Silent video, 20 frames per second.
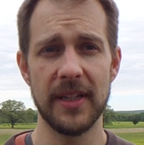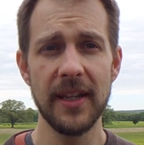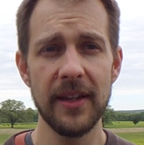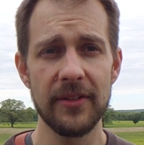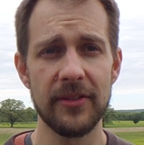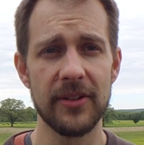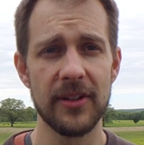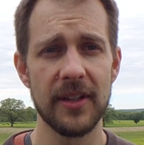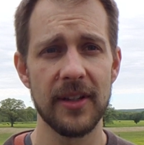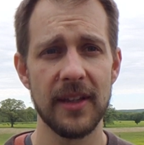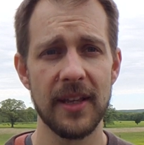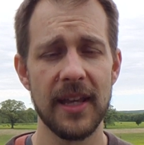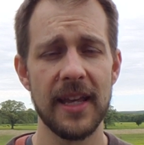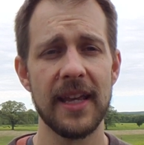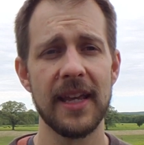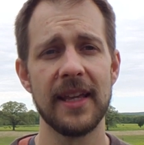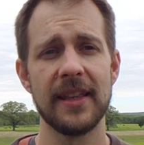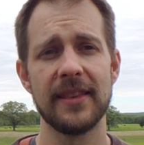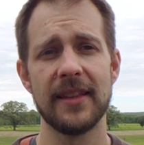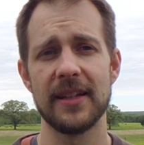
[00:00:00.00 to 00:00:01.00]
gift.
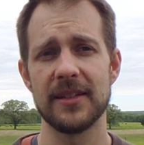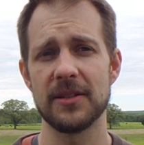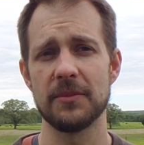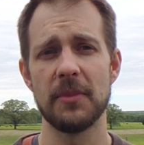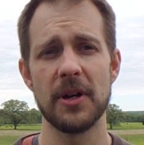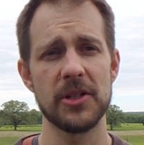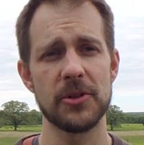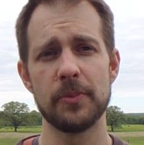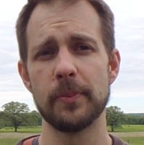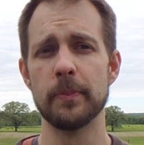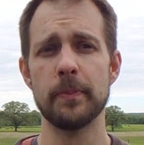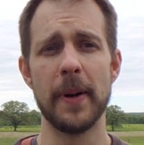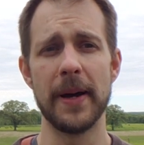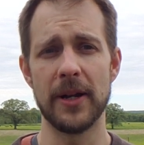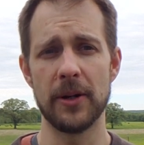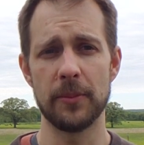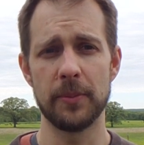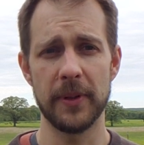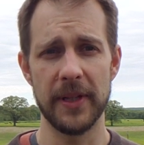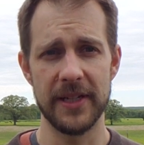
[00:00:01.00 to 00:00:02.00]
That's a much
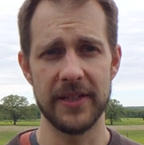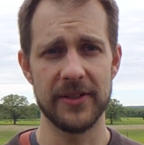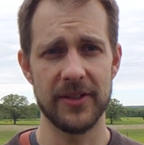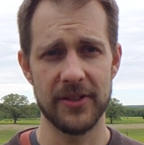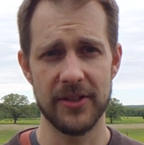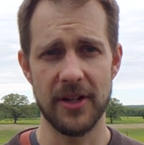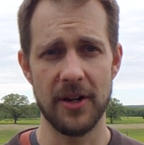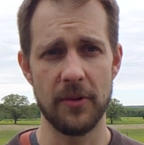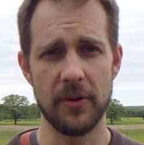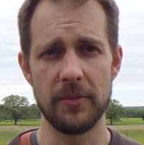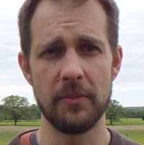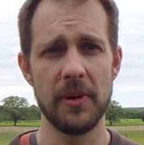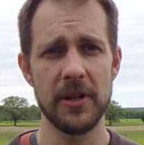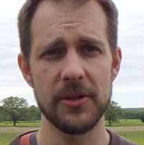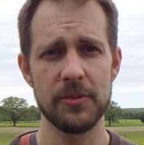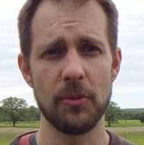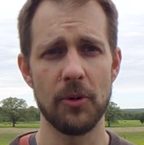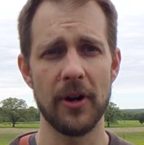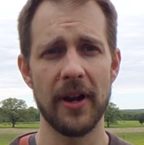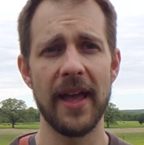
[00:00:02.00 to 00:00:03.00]
better place to start with,
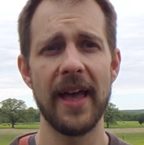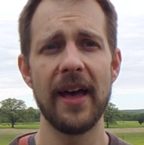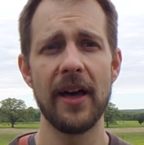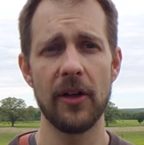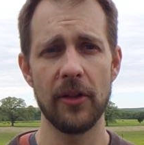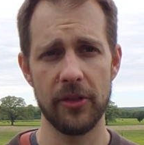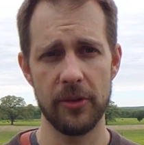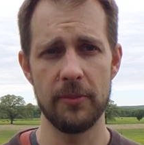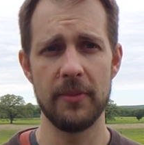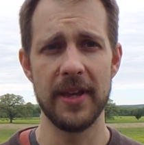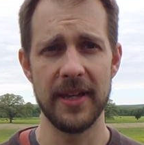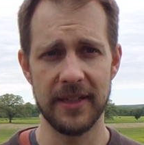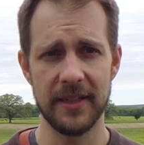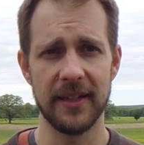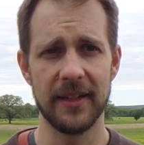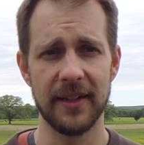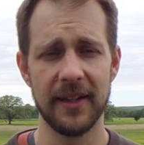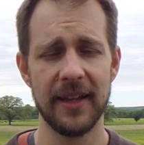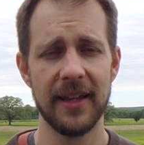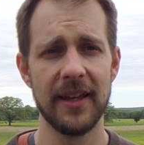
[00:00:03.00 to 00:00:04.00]
much more health
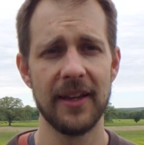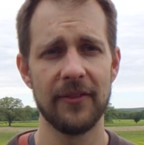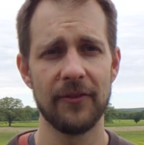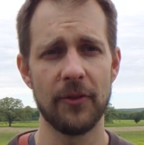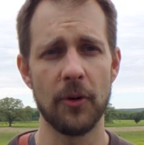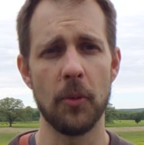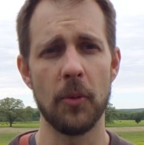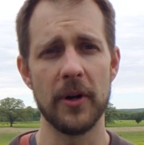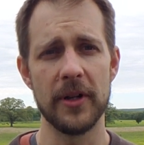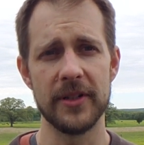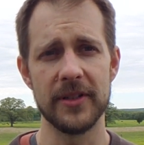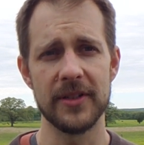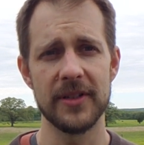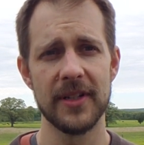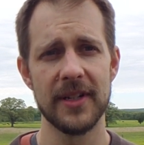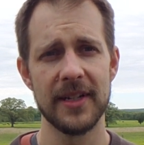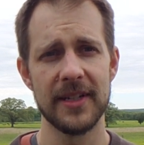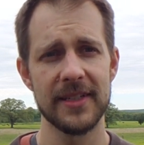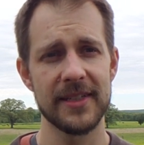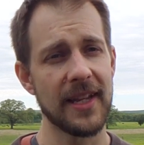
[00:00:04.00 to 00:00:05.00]
making for one's
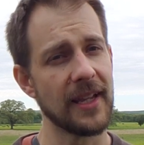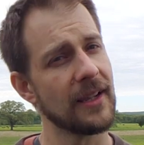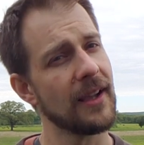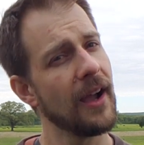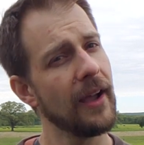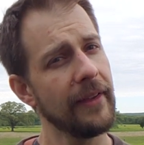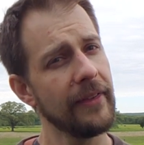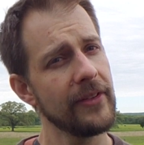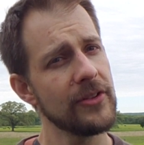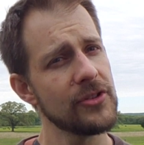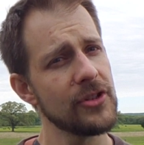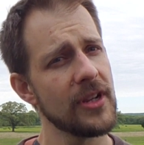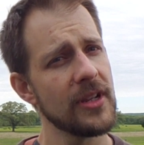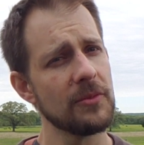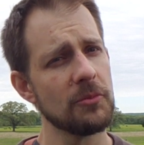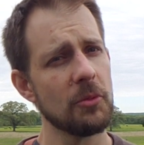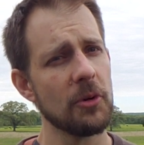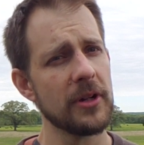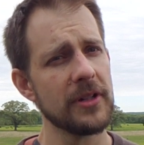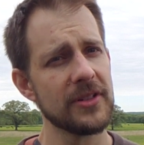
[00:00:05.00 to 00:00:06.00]
psychology
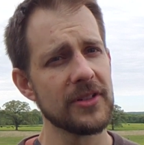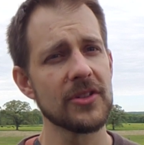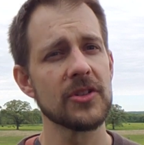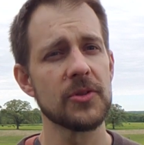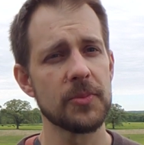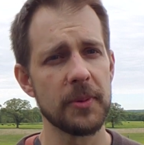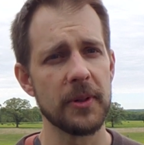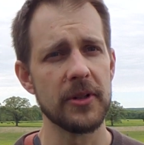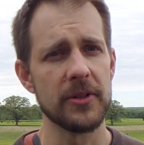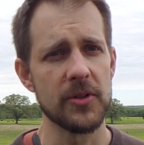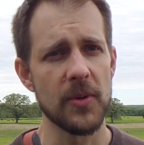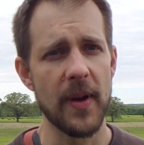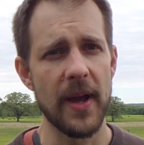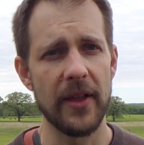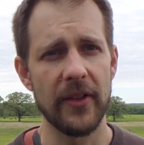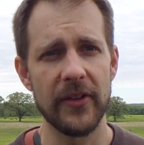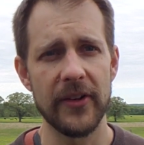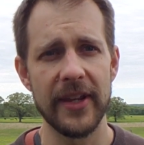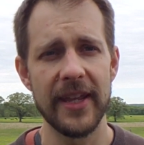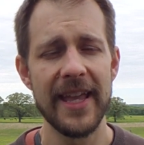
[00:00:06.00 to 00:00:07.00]
and one's
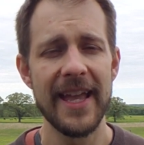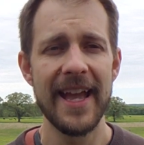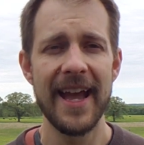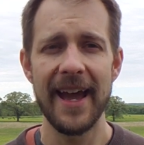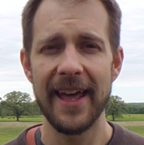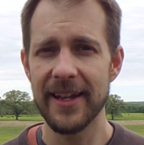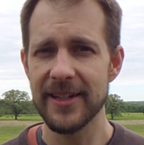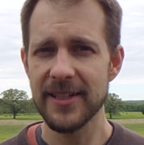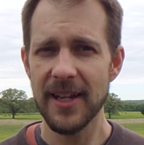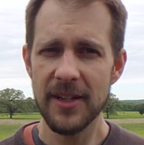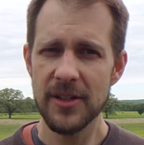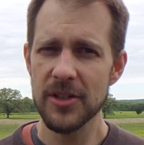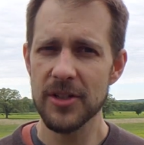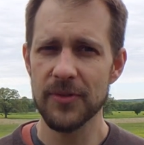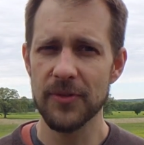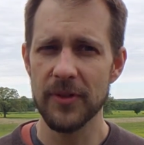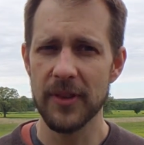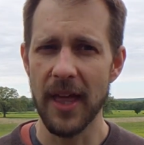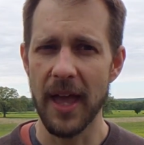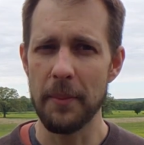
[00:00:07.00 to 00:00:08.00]
spirituality. And it's not just
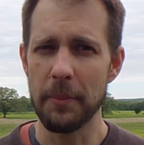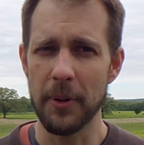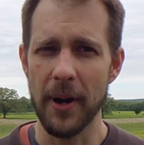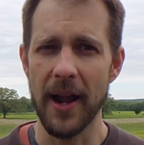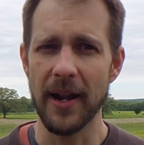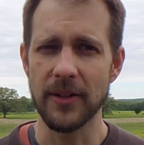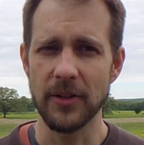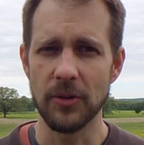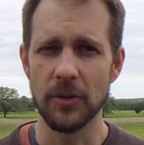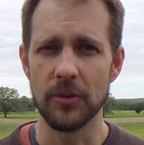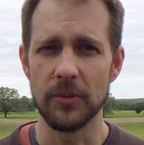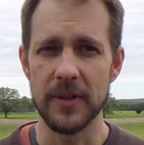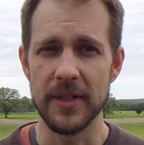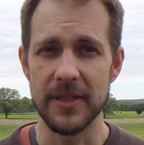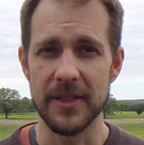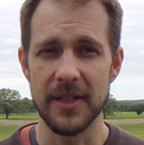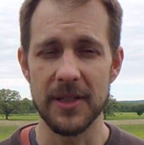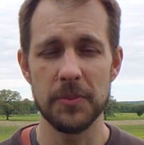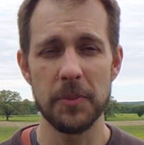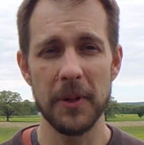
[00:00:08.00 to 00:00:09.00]
for that practical
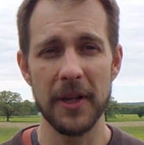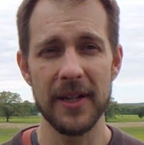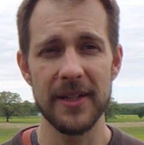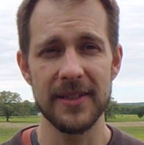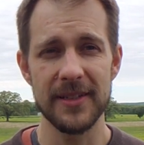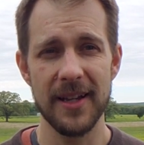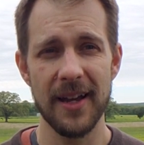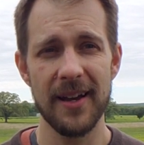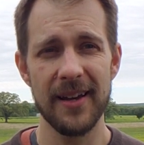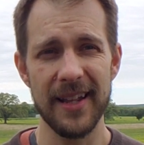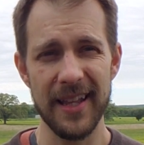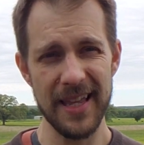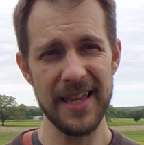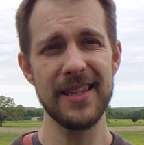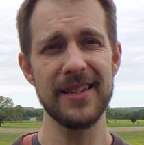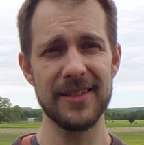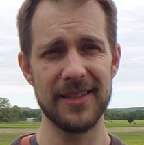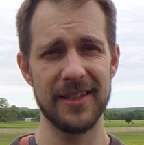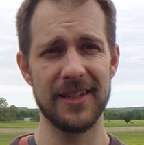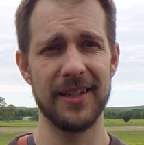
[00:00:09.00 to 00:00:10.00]
reason, it's because God
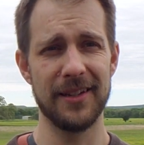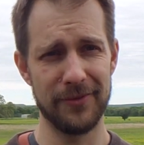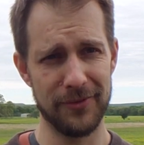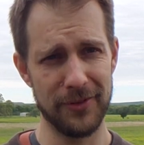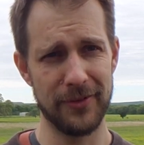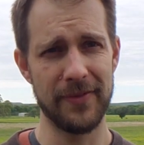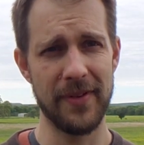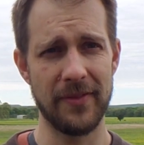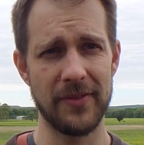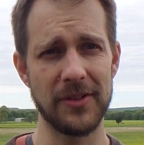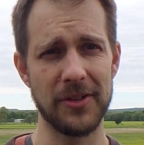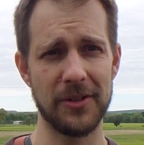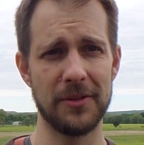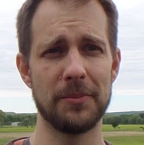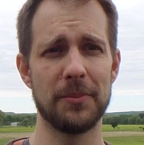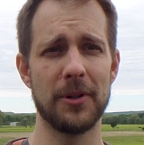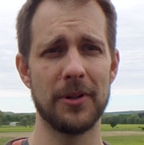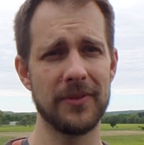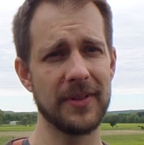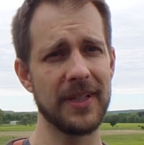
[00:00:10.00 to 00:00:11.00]
is the giver of every good
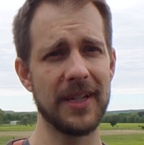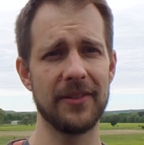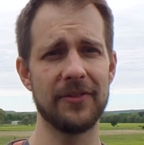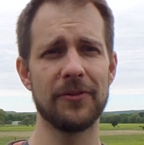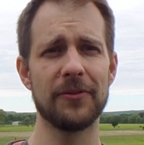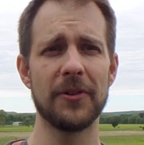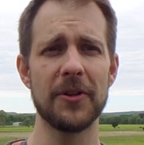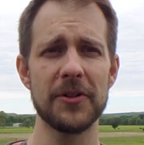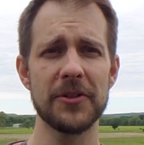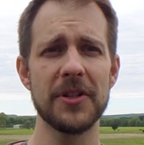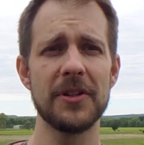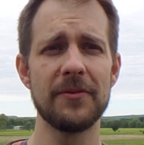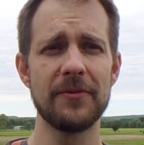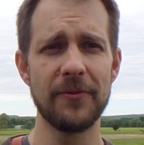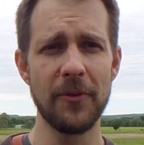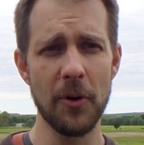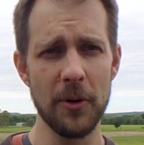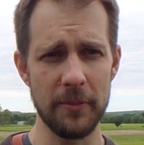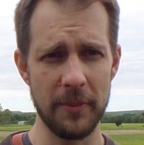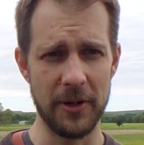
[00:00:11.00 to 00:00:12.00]
and perfect gift, first and
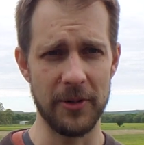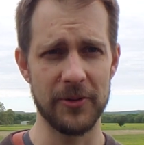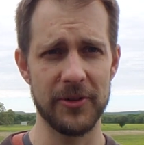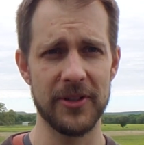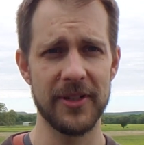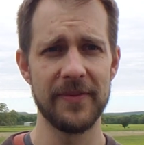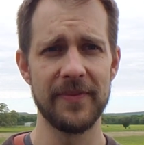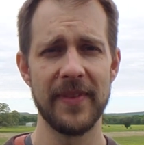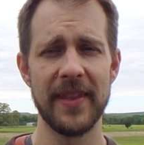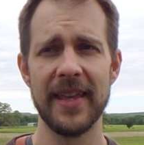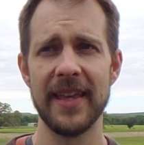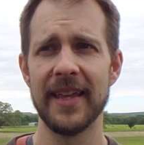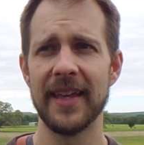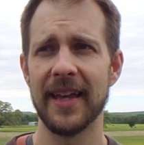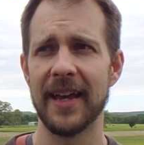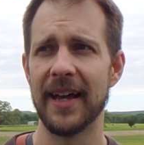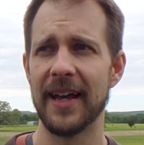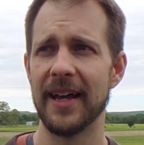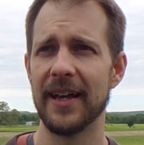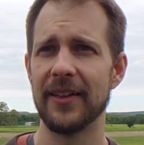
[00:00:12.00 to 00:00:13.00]
foremost.
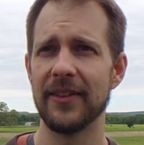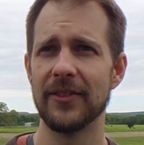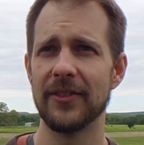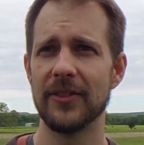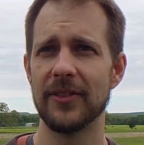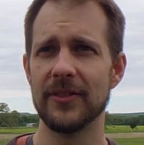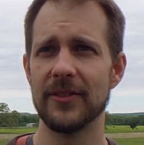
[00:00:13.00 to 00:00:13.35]
Uh,